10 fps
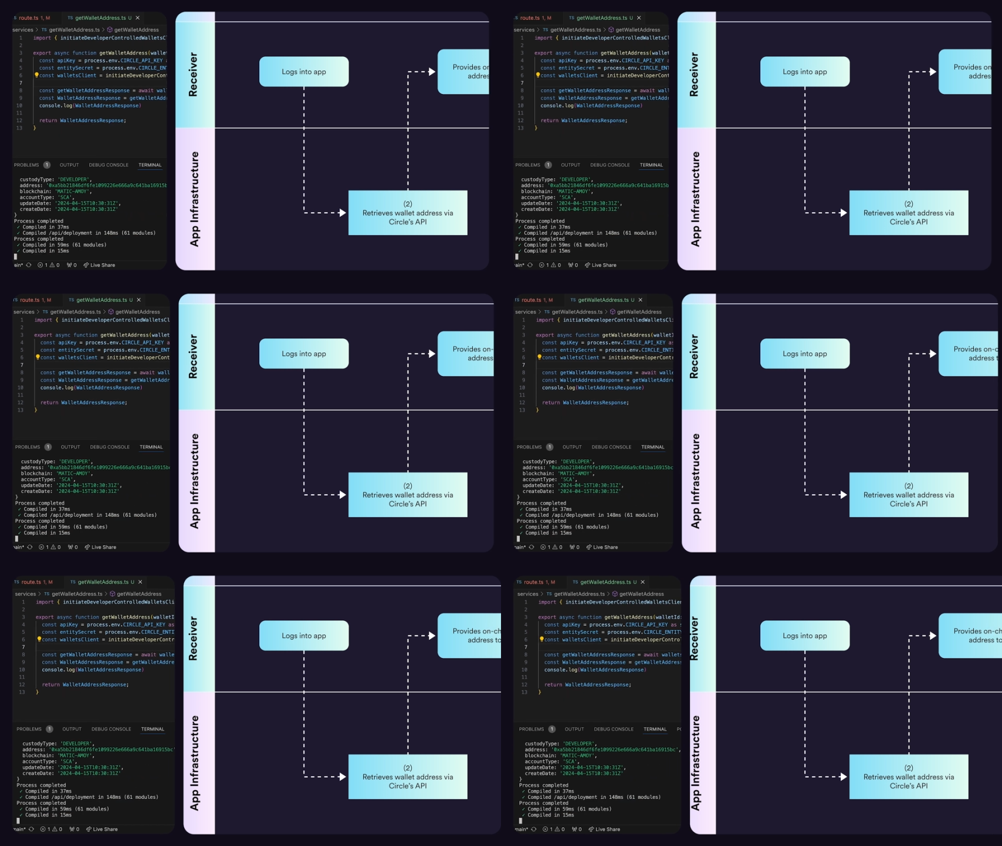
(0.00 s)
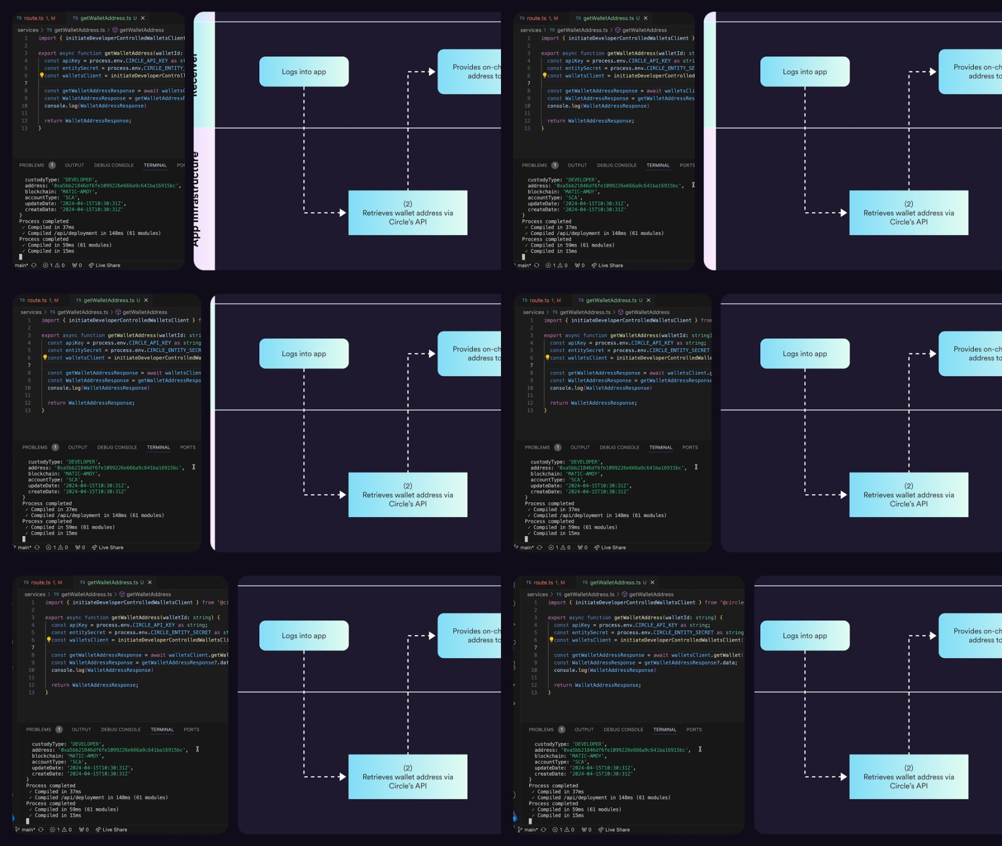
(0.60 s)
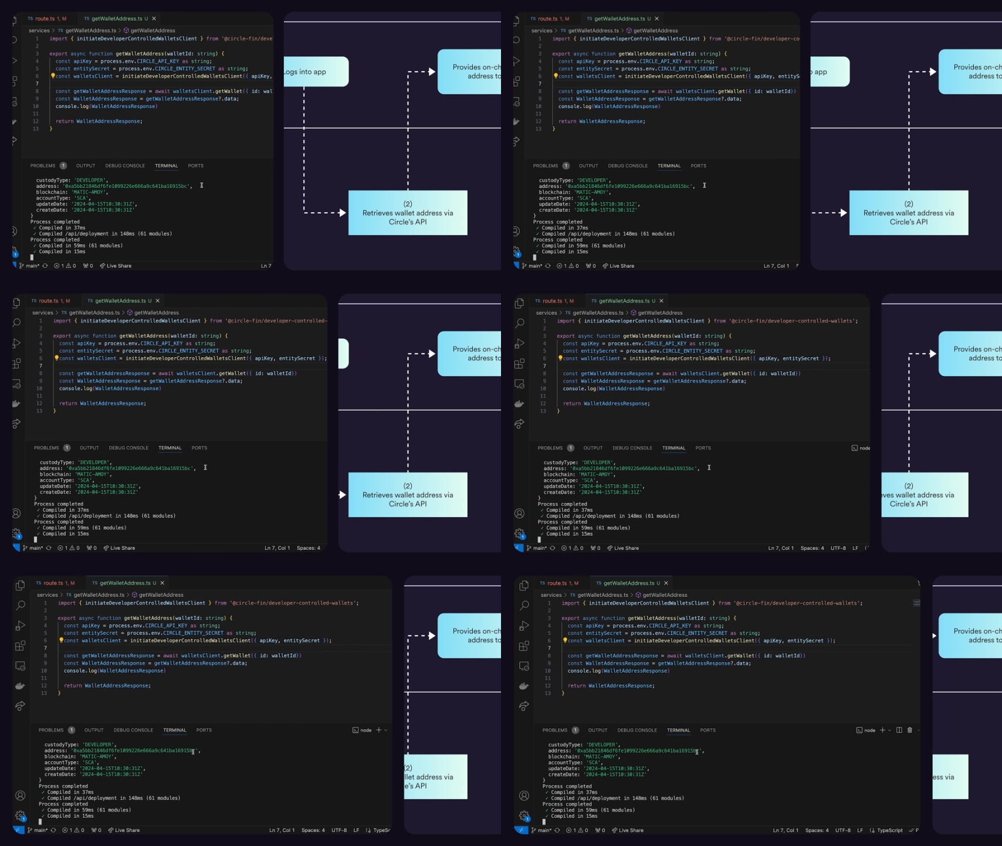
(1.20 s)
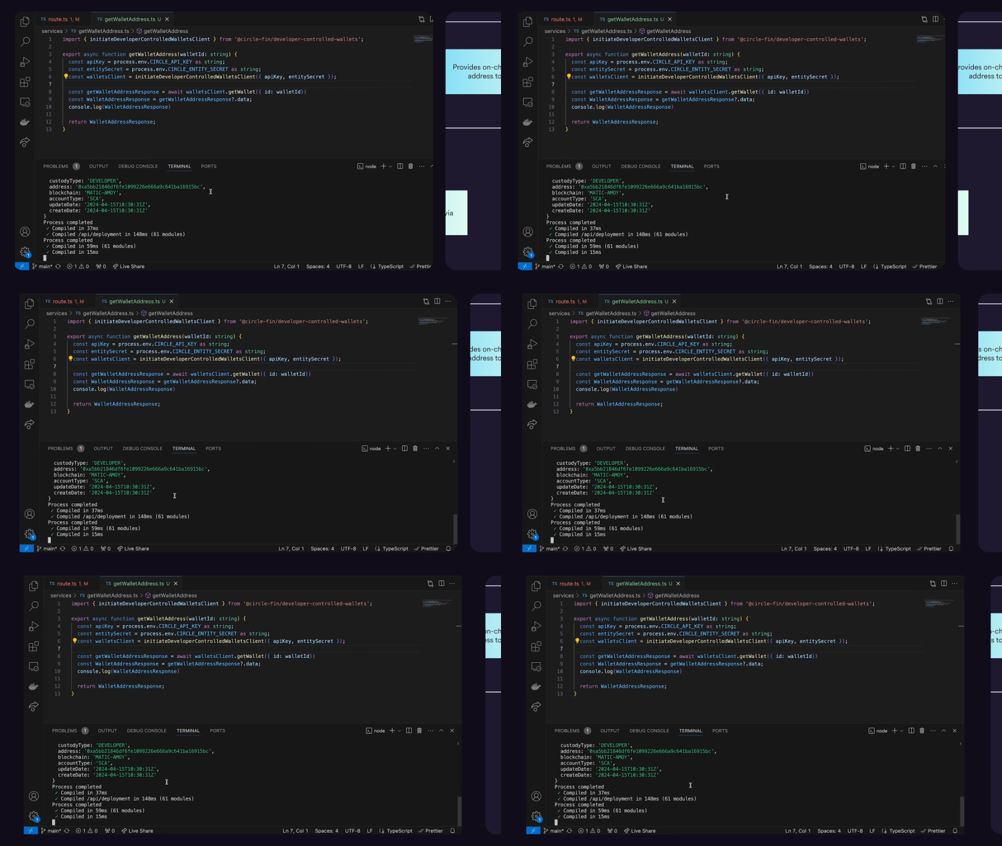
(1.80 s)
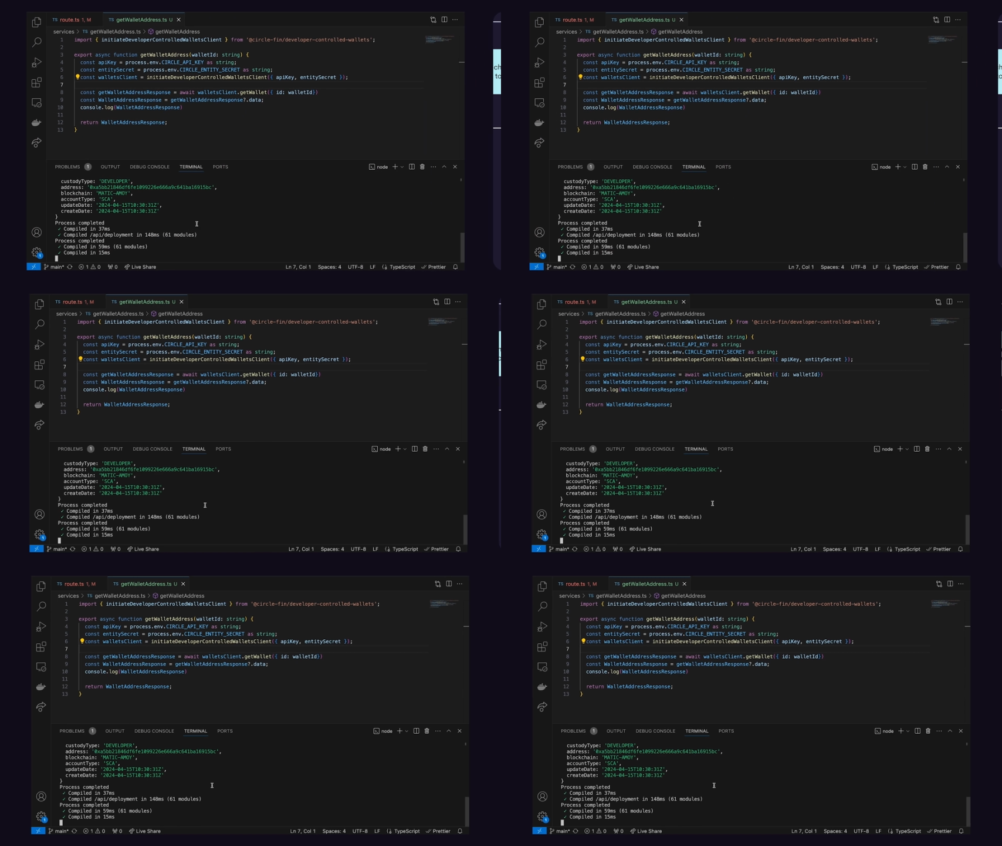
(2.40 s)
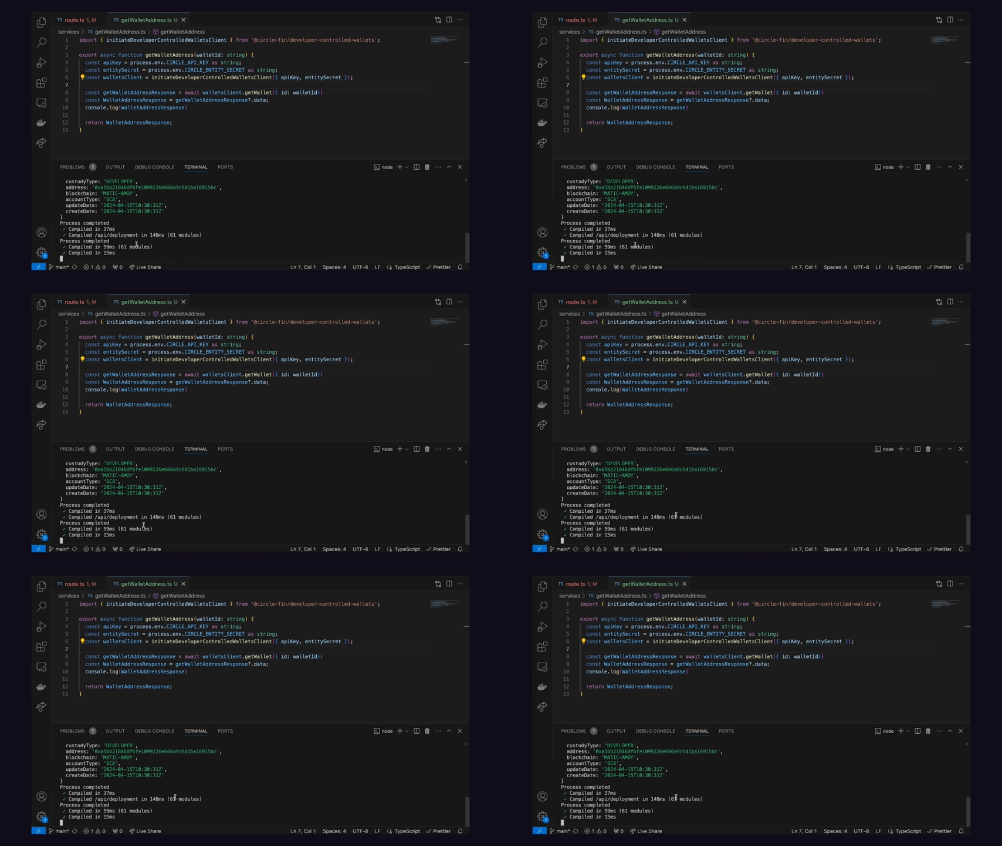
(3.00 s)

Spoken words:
(no speaker visible)